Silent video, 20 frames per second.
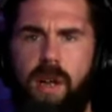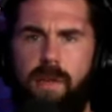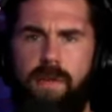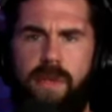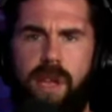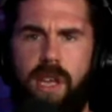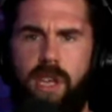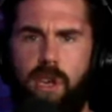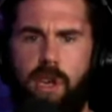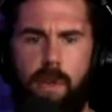
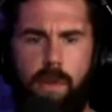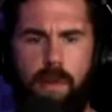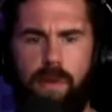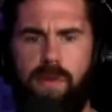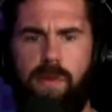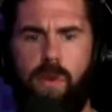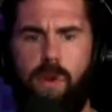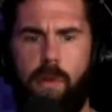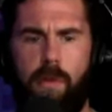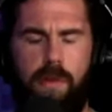that you can
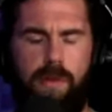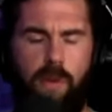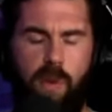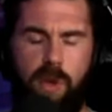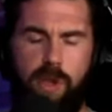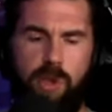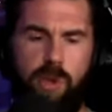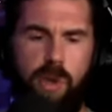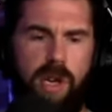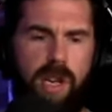perform
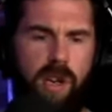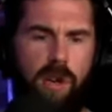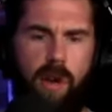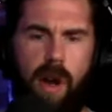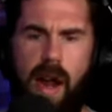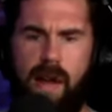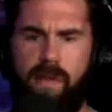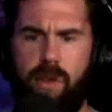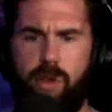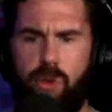before training or
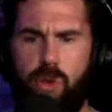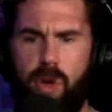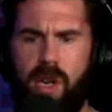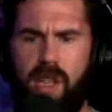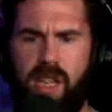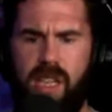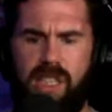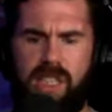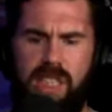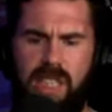after
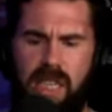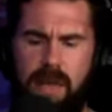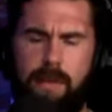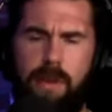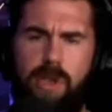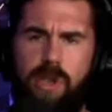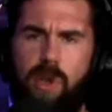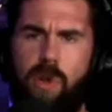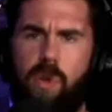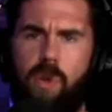training that seem to
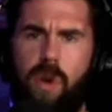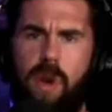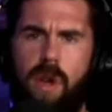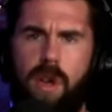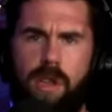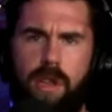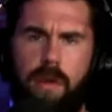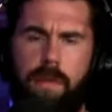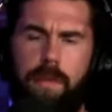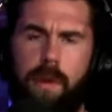do
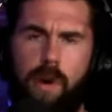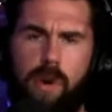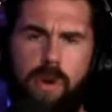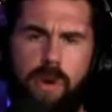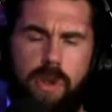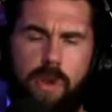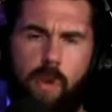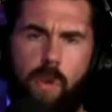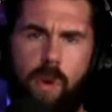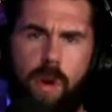the bulk
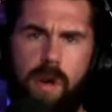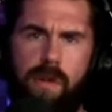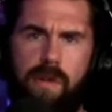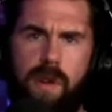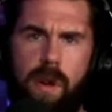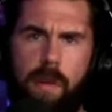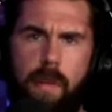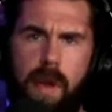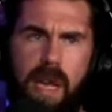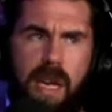of the work for
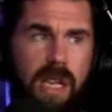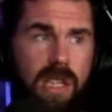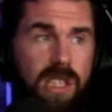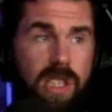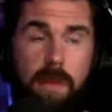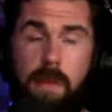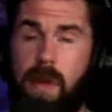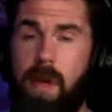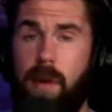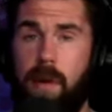your maintenance
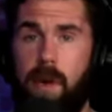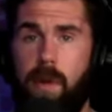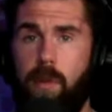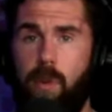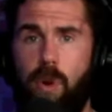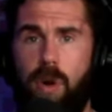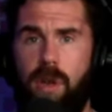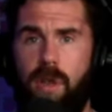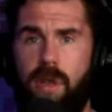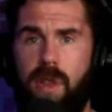can be an
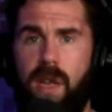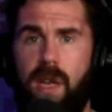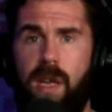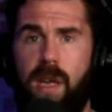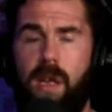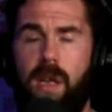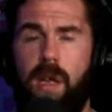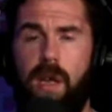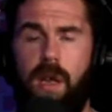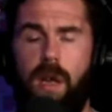important
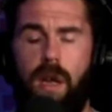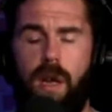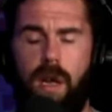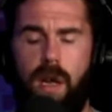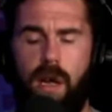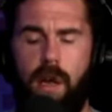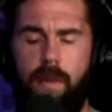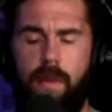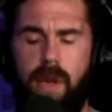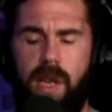thing.
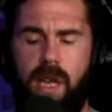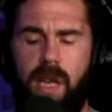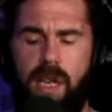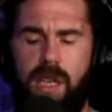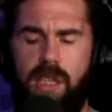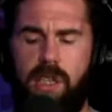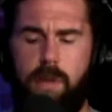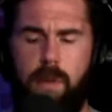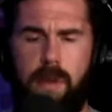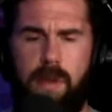Um, and again,
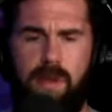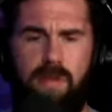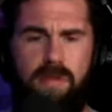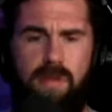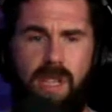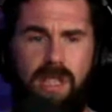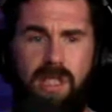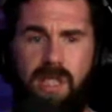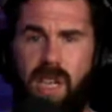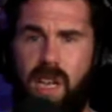it
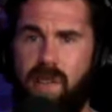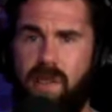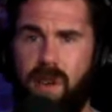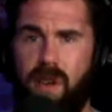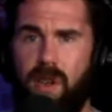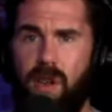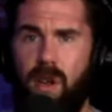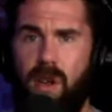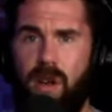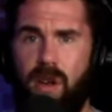doesn't take
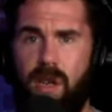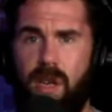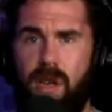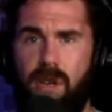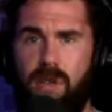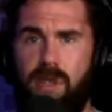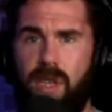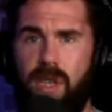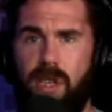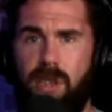very long. You
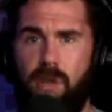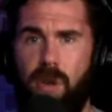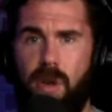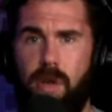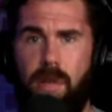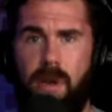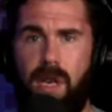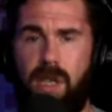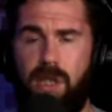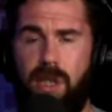know, ten to twenty
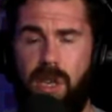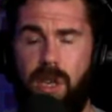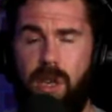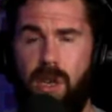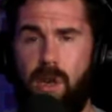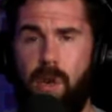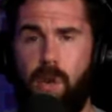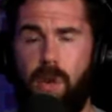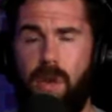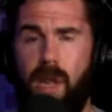minutes, you can
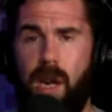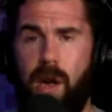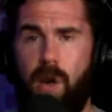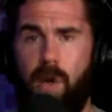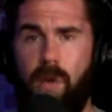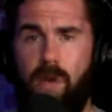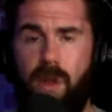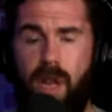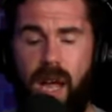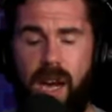do a lot
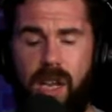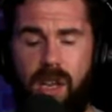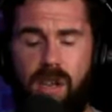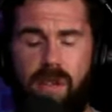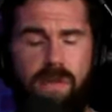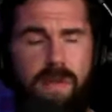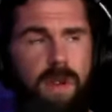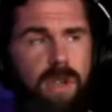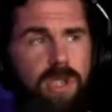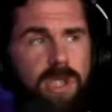of a lot of
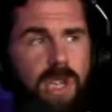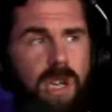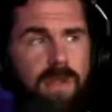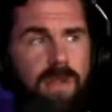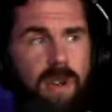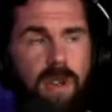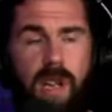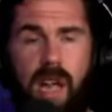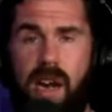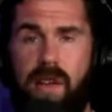good for yourself
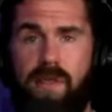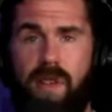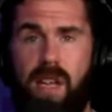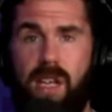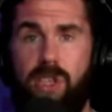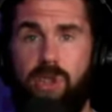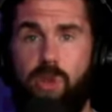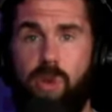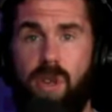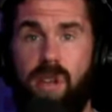and a lot of
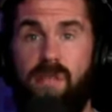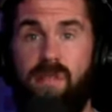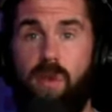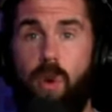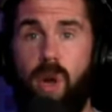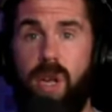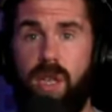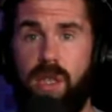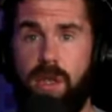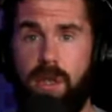injury
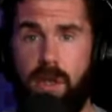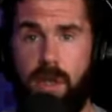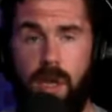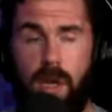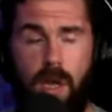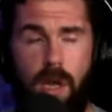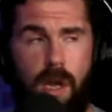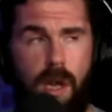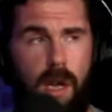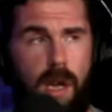avoidance.
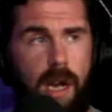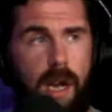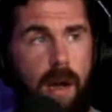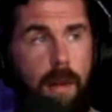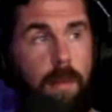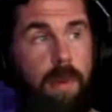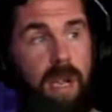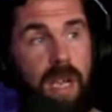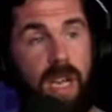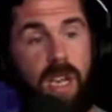Uh,
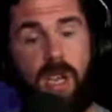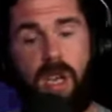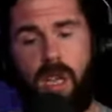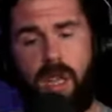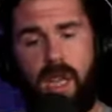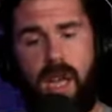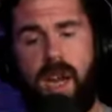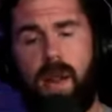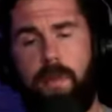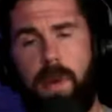but again, you can get
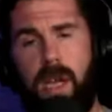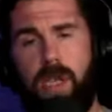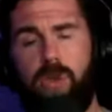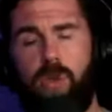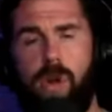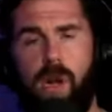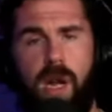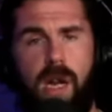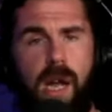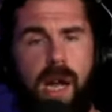that at
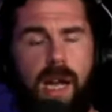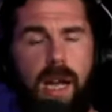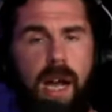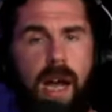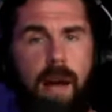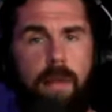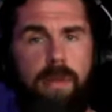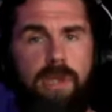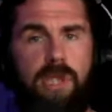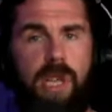
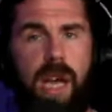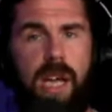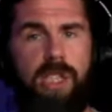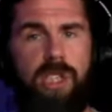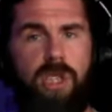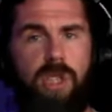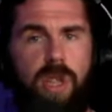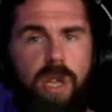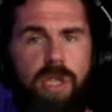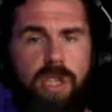
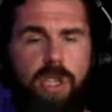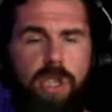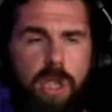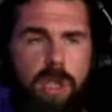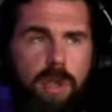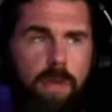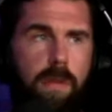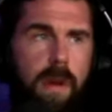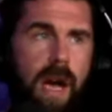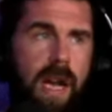Patreon.com/slash The
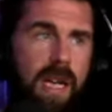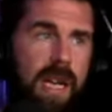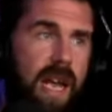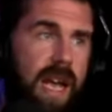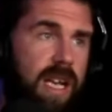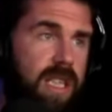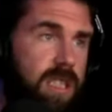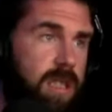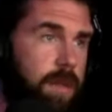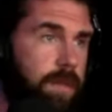Chewjitsu
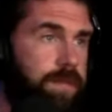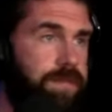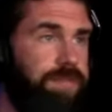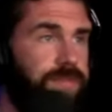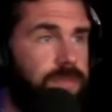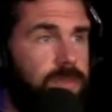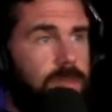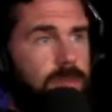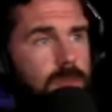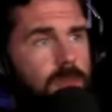Podcast.
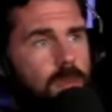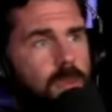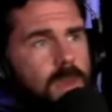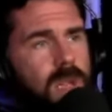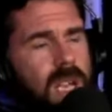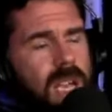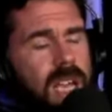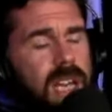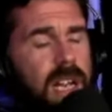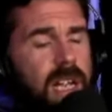
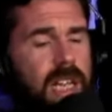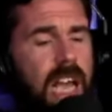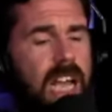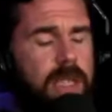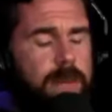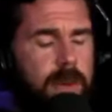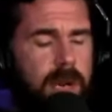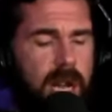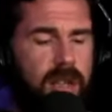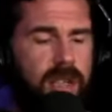And uh,
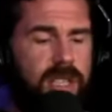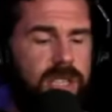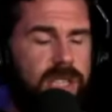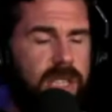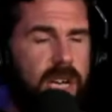last but not least,